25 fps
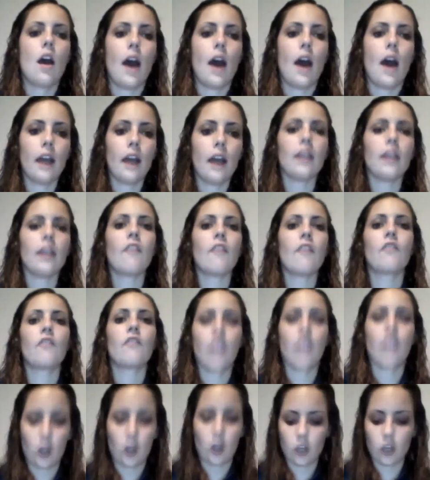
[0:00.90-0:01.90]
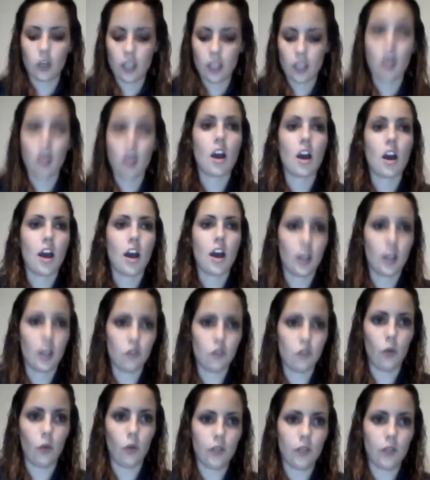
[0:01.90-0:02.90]
I am very
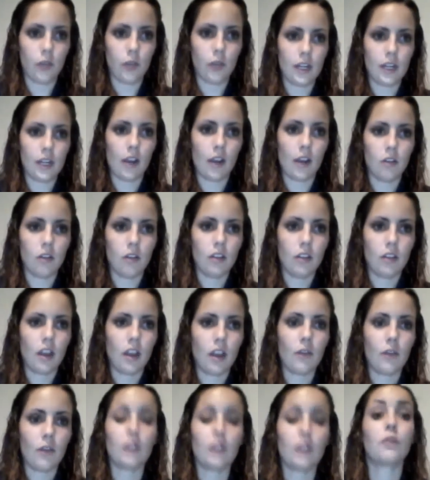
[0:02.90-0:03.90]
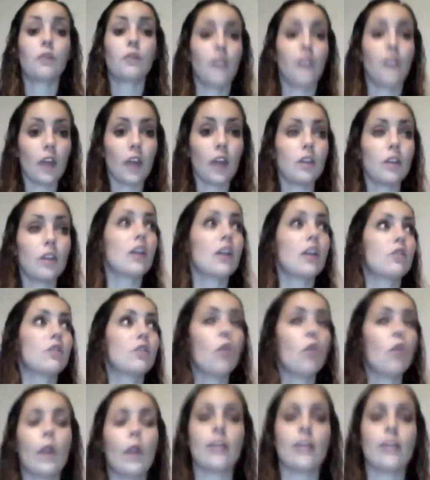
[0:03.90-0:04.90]
annoyed right now. Like, very
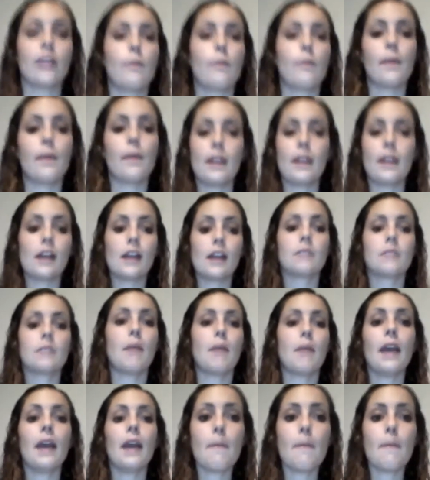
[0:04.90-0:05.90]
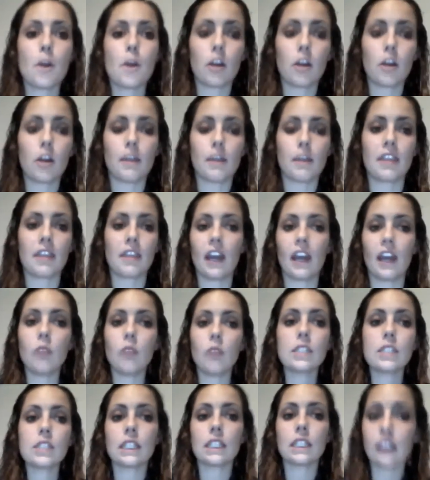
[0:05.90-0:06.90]
annoyed because my apartment that I
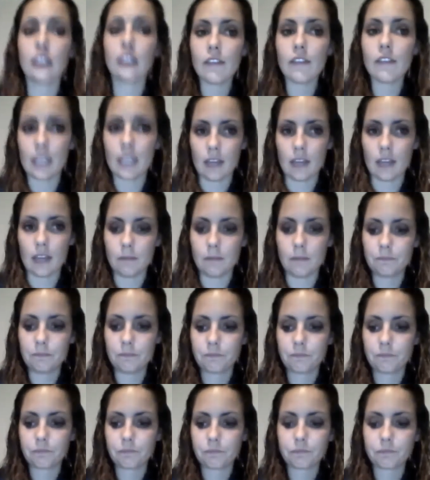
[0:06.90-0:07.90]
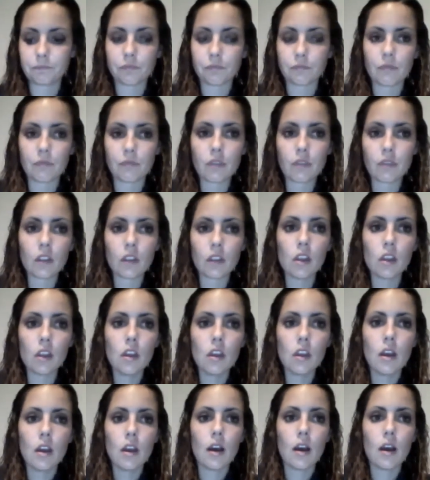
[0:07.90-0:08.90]
was living in
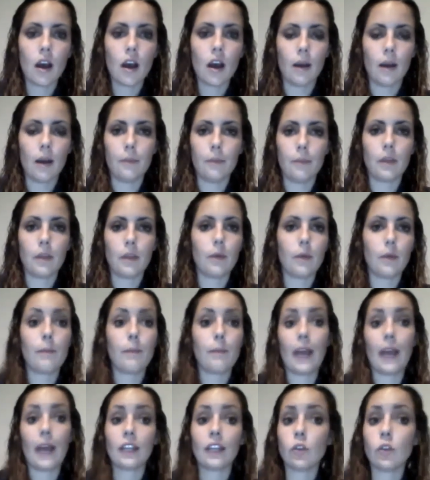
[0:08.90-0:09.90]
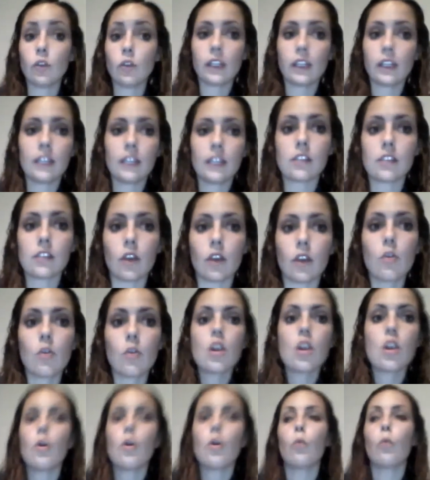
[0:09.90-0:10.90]
back in Orlando
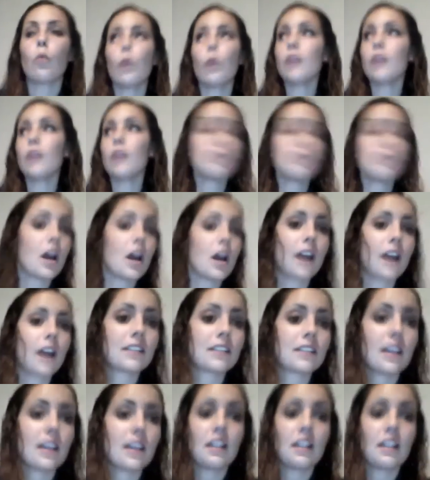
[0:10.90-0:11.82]
will not